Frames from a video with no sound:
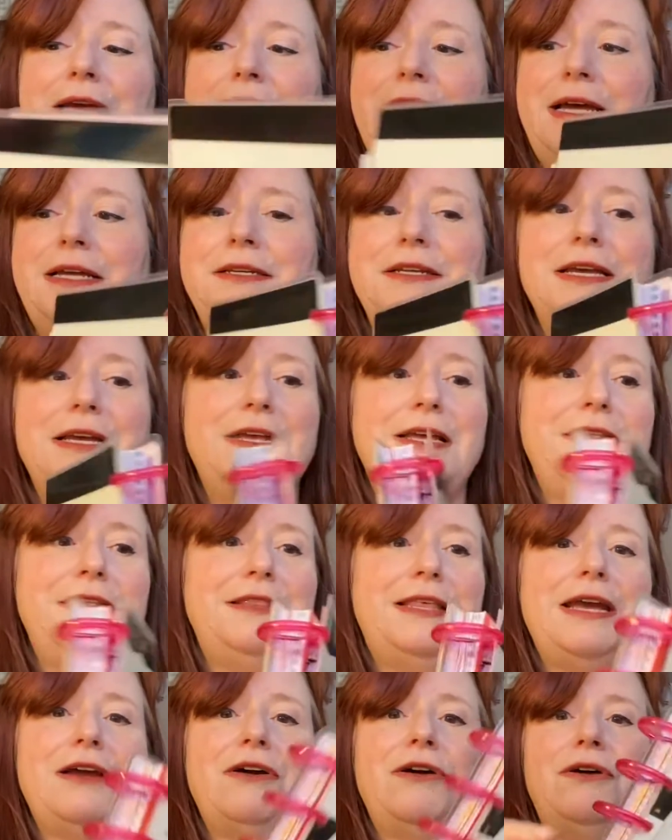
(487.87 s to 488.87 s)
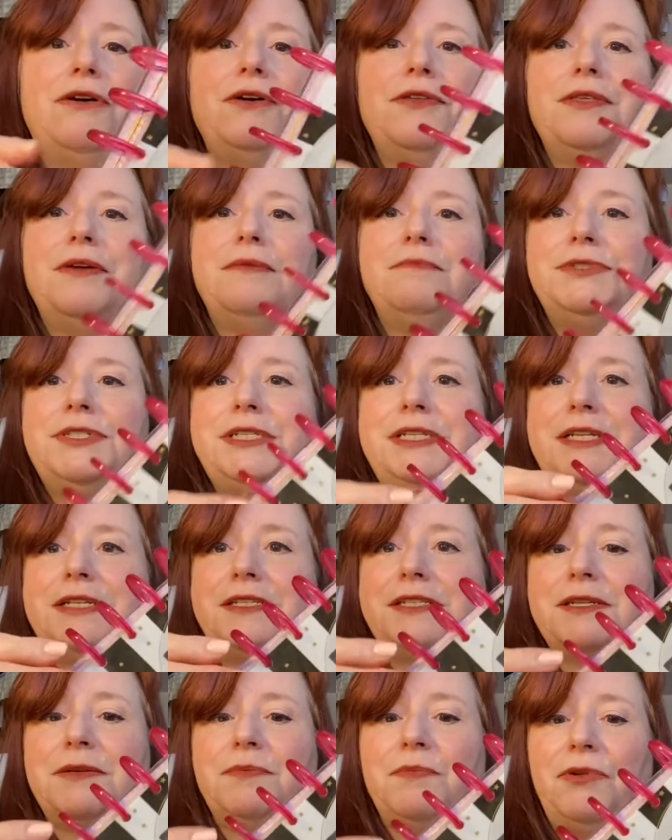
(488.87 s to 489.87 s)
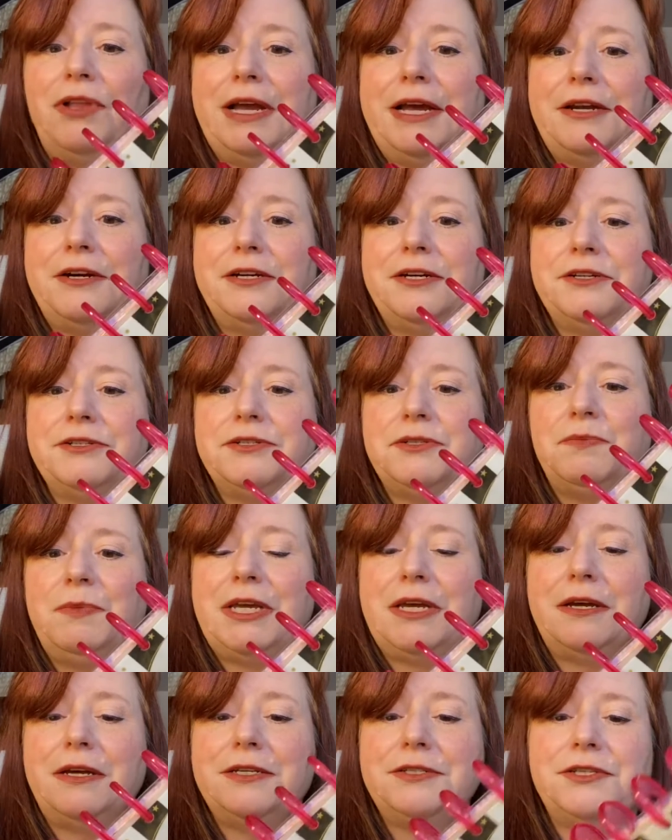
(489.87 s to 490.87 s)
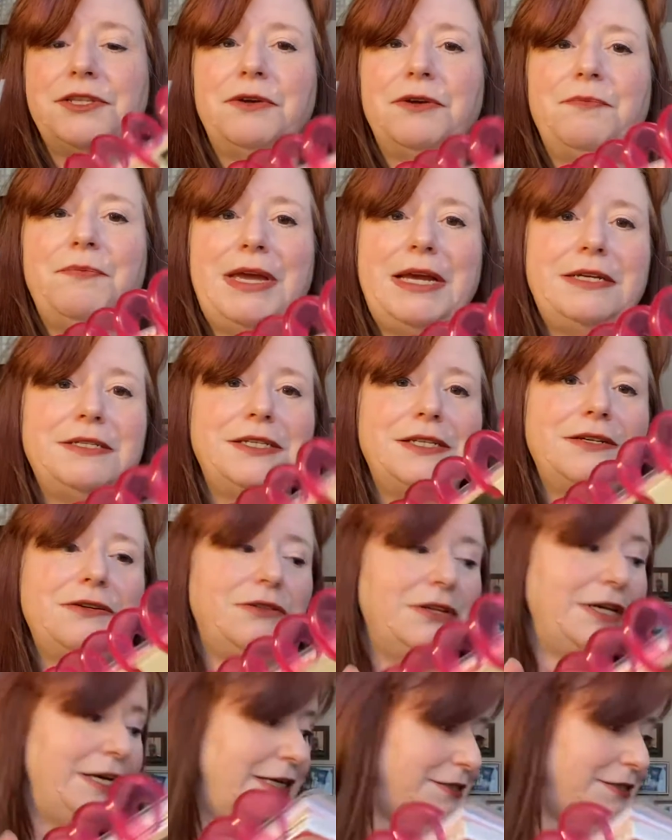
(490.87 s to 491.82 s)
and they call them disc planners because they're basically